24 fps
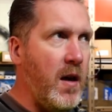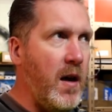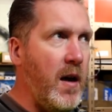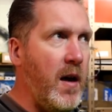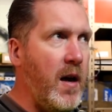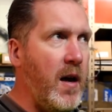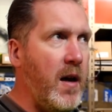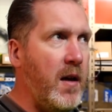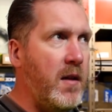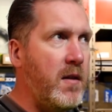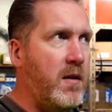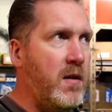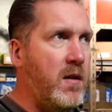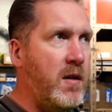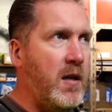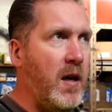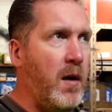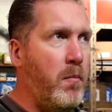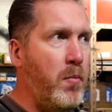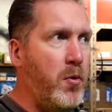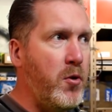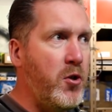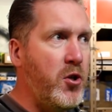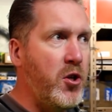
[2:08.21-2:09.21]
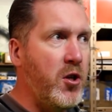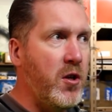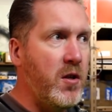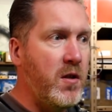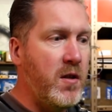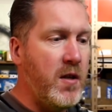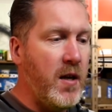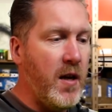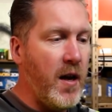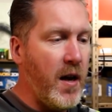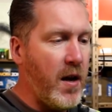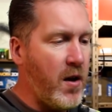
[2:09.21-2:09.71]
air temperature
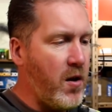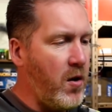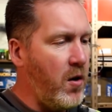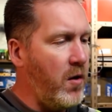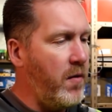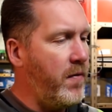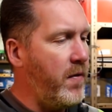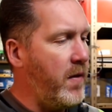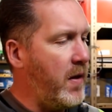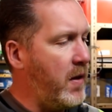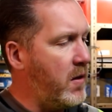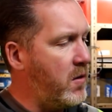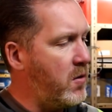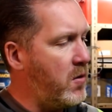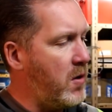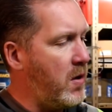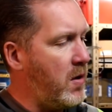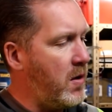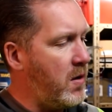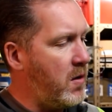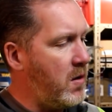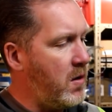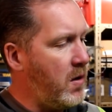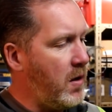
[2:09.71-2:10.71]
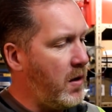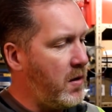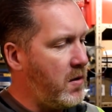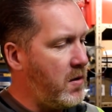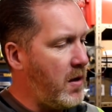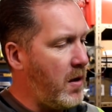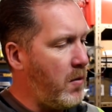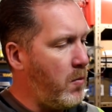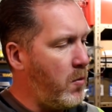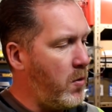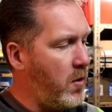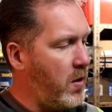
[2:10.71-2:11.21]
takeoff. That's
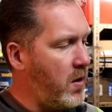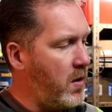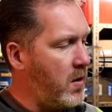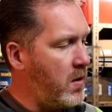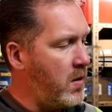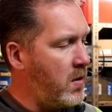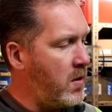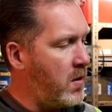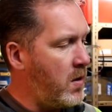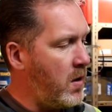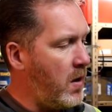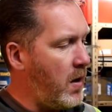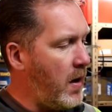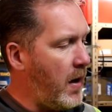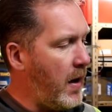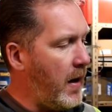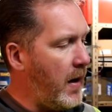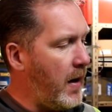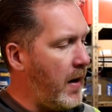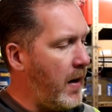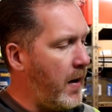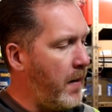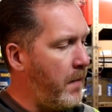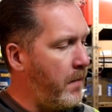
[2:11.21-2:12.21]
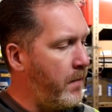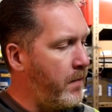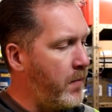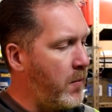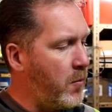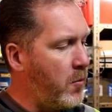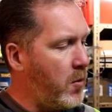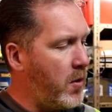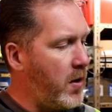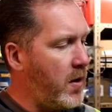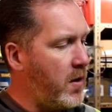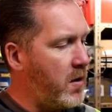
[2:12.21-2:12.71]
that word.
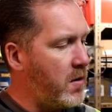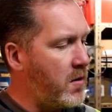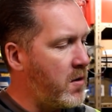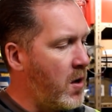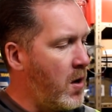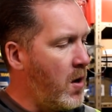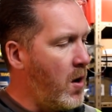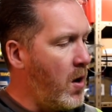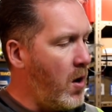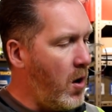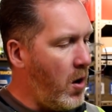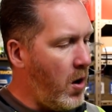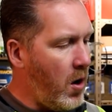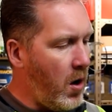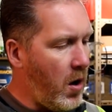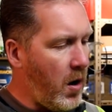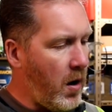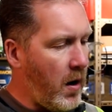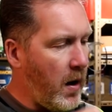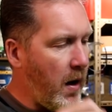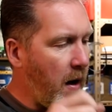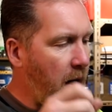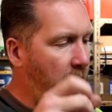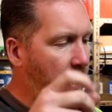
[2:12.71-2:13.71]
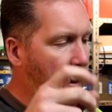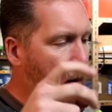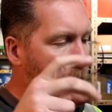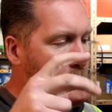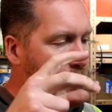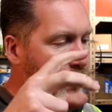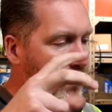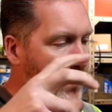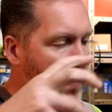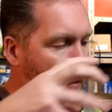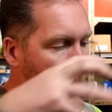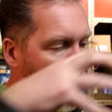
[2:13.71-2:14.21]
What else?
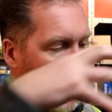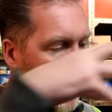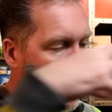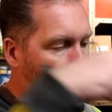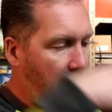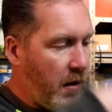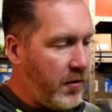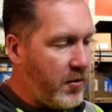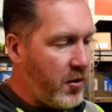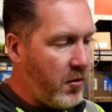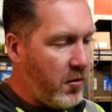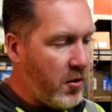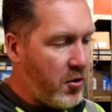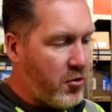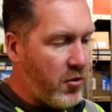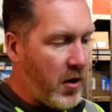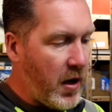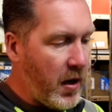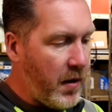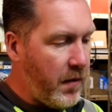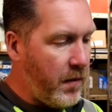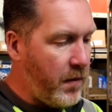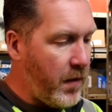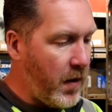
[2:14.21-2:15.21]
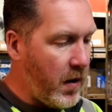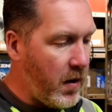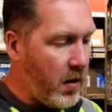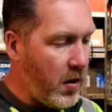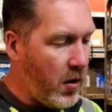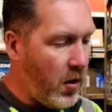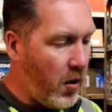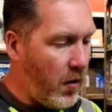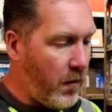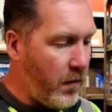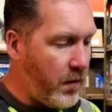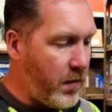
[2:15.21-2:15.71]
I'll do the dry fit
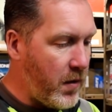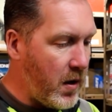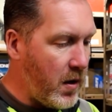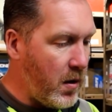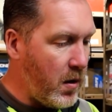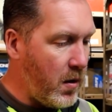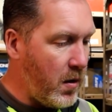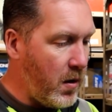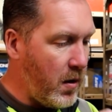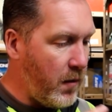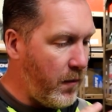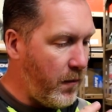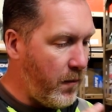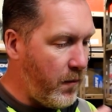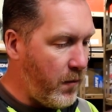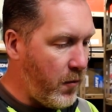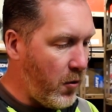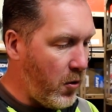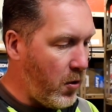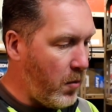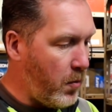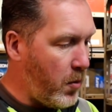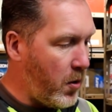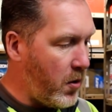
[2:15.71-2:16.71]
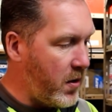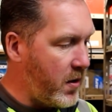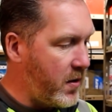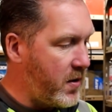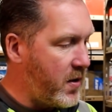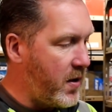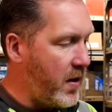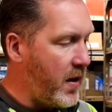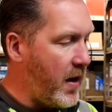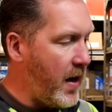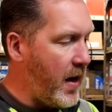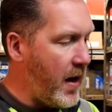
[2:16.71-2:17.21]
of the throttle body
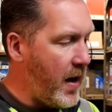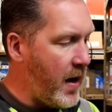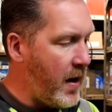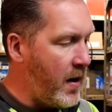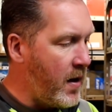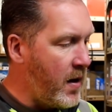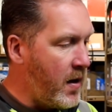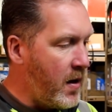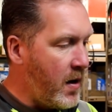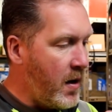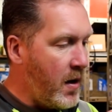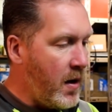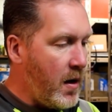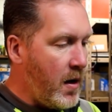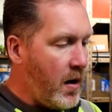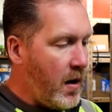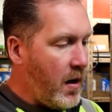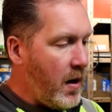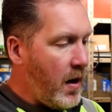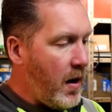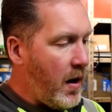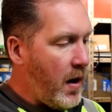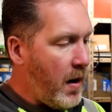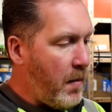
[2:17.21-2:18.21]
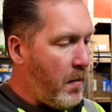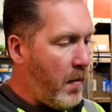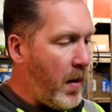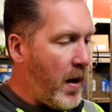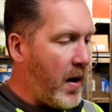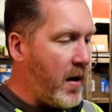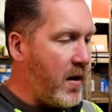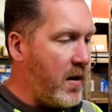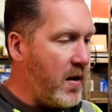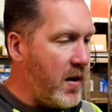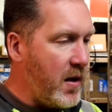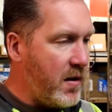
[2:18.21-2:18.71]
to there. I
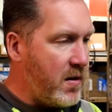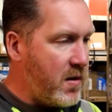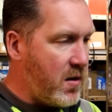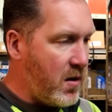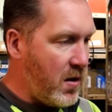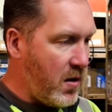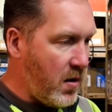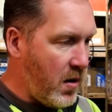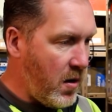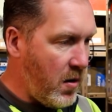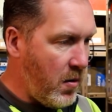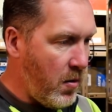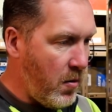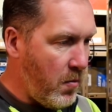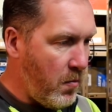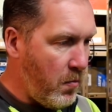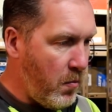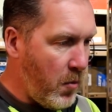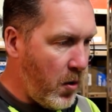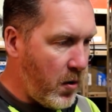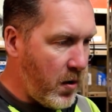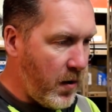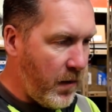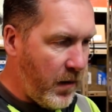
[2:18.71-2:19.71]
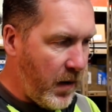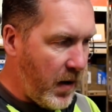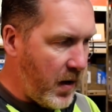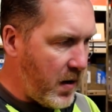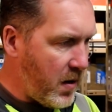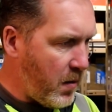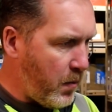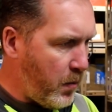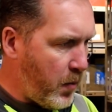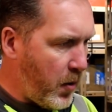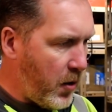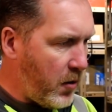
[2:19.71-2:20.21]
might need to modify
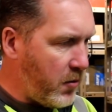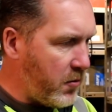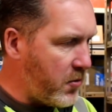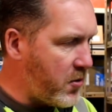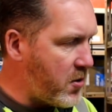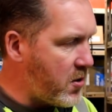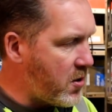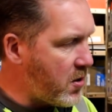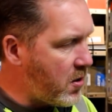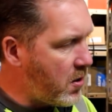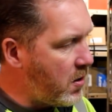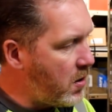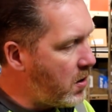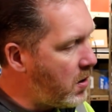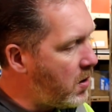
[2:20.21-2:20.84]
the bolts